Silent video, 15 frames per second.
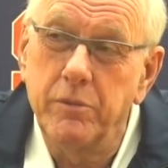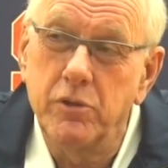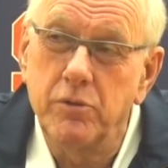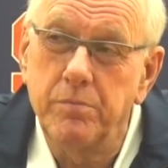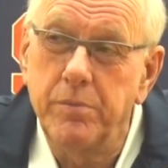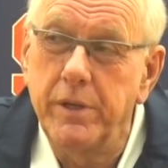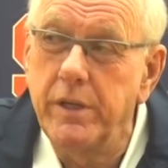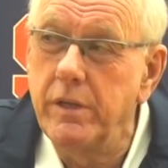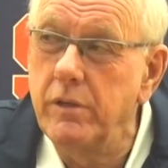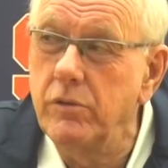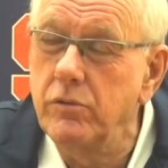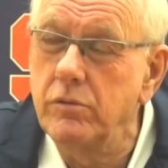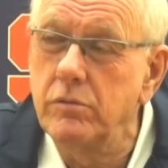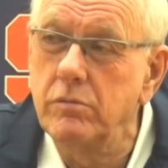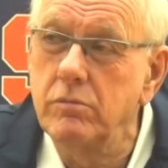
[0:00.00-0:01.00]
His speed
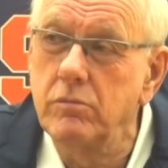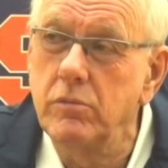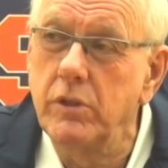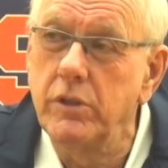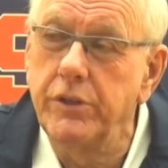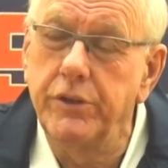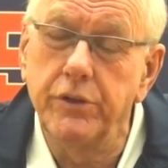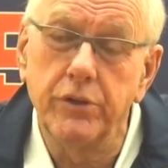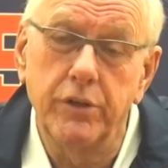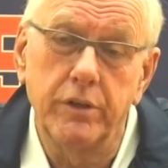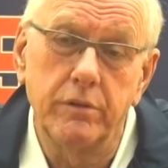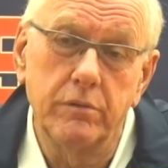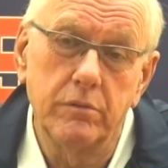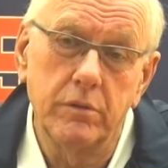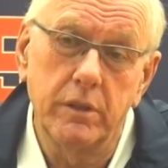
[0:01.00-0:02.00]
is really
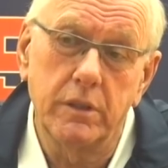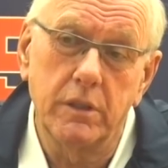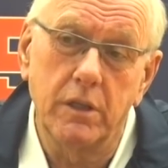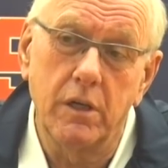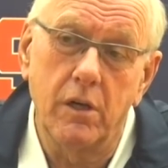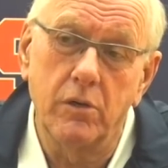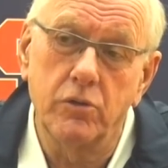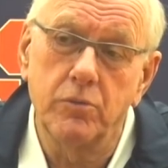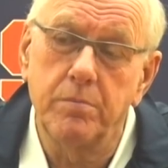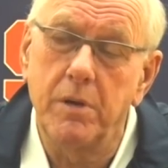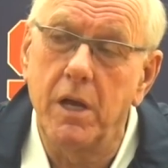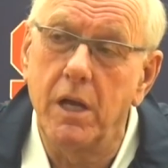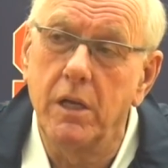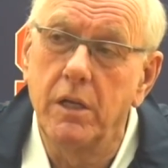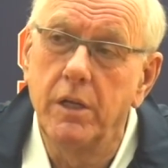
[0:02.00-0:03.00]
good at the guard
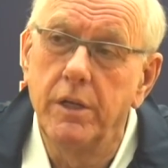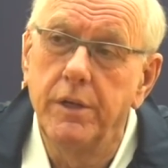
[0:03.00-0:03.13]
spot.